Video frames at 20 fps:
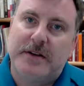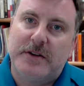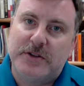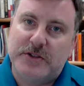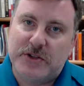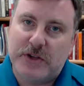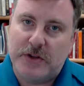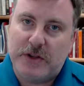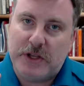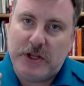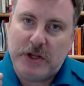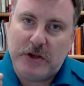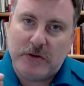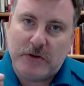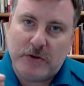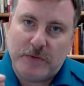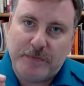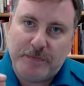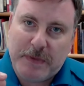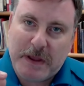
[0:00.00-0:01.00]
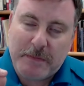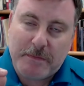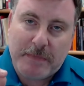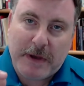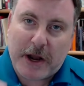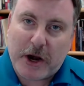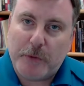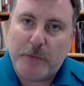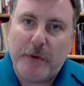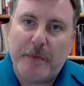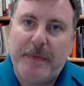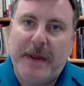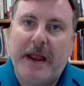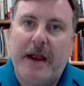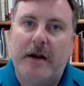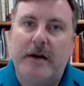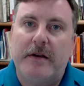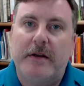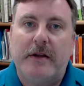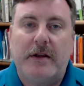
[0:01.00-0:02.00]
so that you'll be better
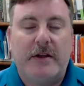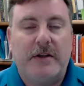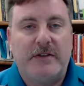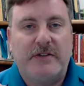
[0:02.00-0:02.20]
prepared